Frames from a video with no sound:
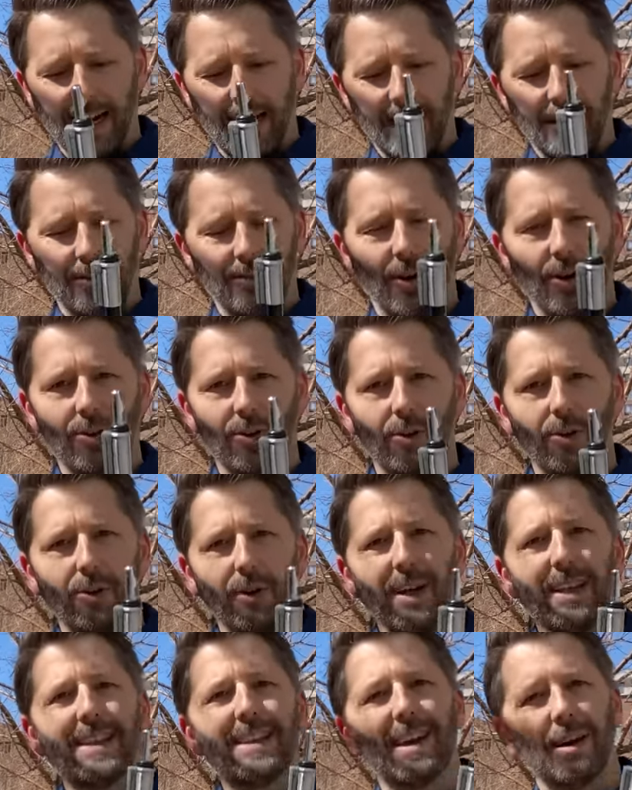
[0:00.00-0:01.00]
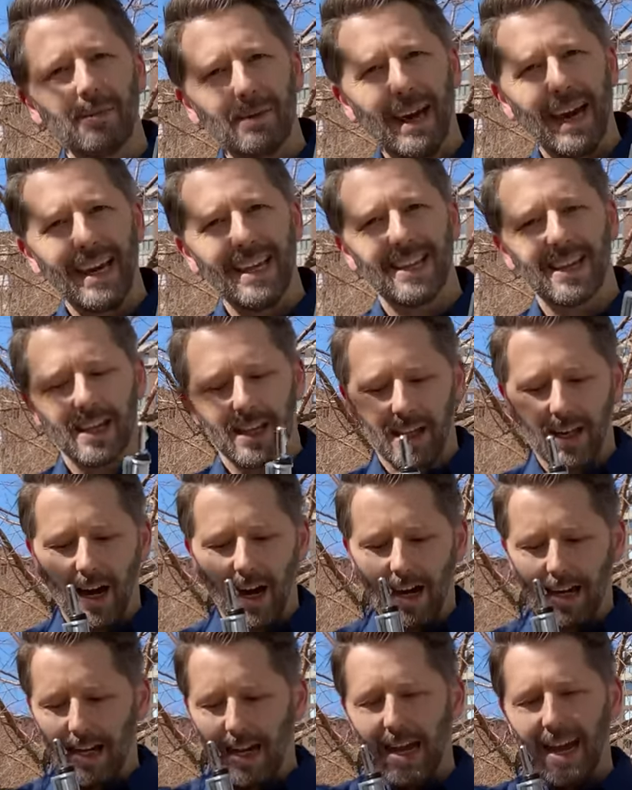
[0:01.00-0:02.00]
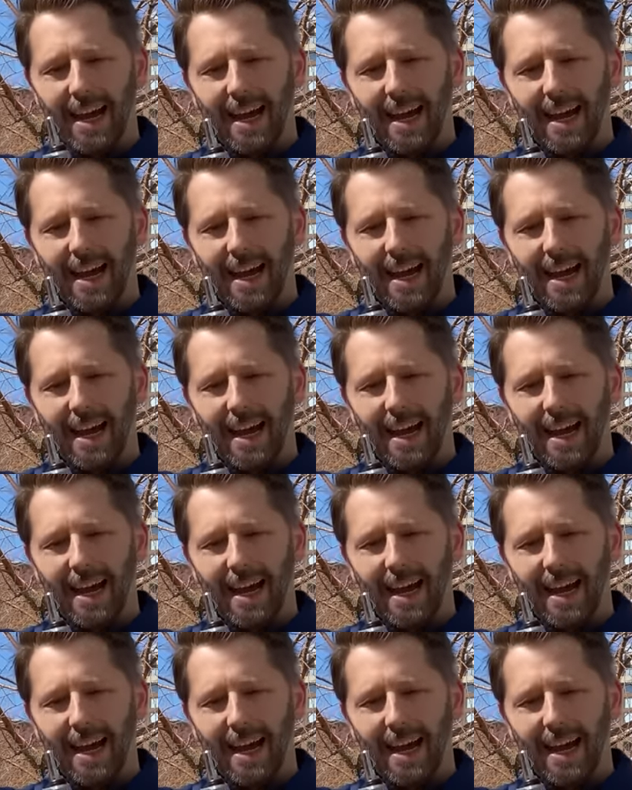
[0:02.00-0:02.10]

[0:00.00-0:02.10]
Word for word: and you've also, in some cases, got